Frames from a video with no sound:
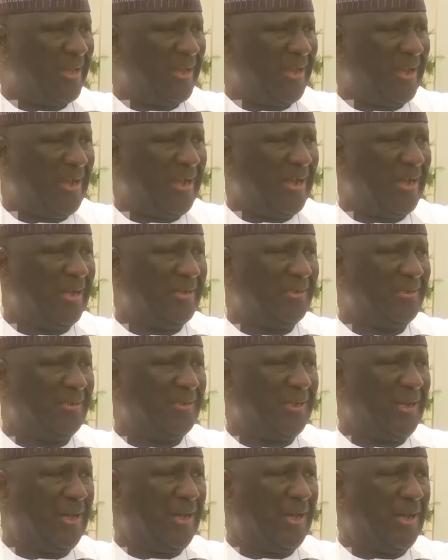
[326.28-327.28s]
And
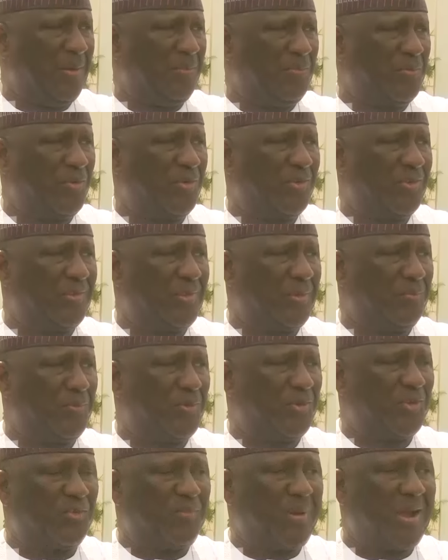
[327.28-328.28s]
the
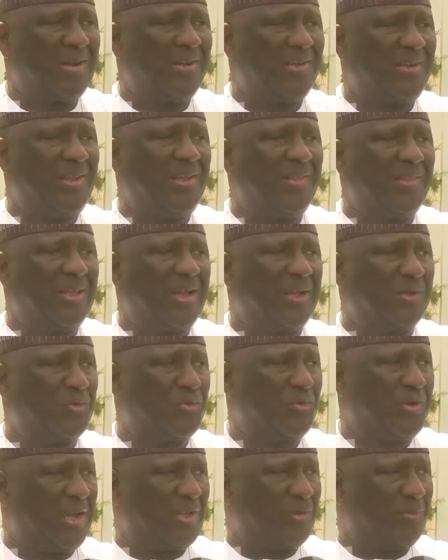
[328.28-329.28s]
prosperity
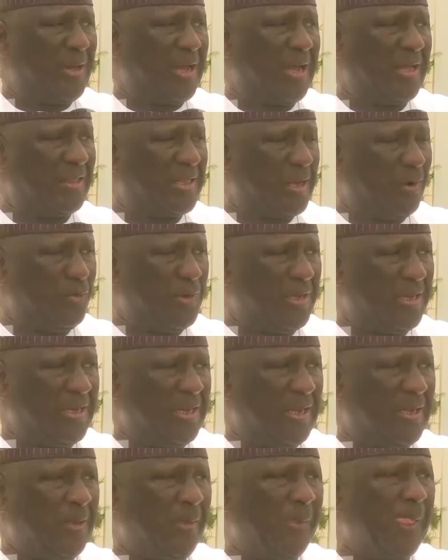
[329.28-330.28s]
that we aspire and that we
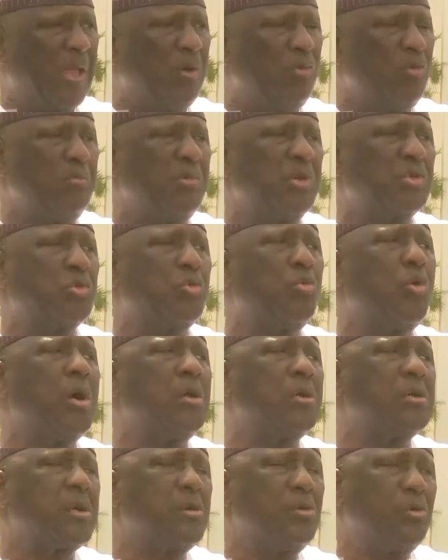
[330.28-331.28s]
need, we must
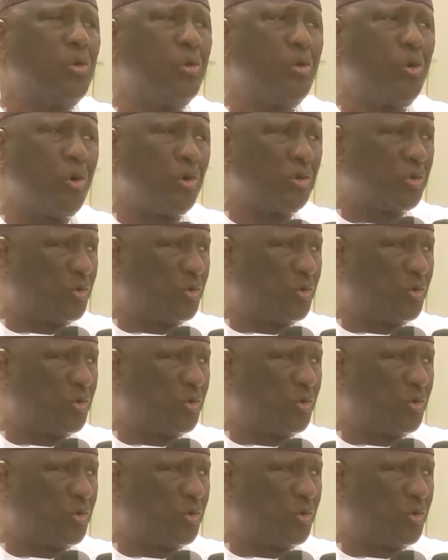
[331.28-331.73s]
work all